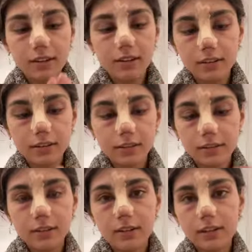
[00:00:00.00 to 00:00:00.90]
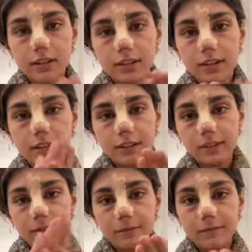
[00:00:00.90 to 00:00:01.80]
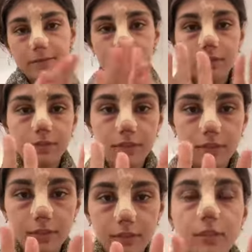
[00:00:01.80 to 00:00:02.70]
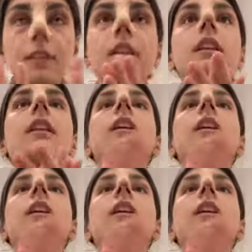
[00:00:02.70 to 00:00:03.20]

(no one is talking)